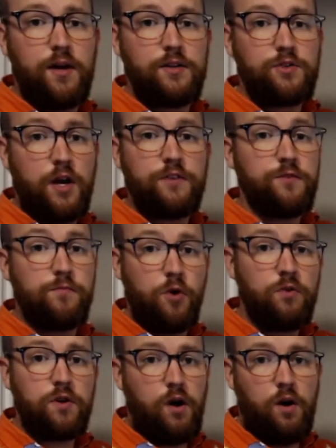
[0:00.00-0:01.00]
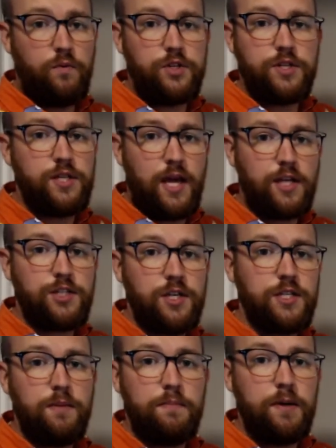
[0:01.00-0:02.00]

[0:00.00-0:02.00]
transfer protocol, which is the HTTP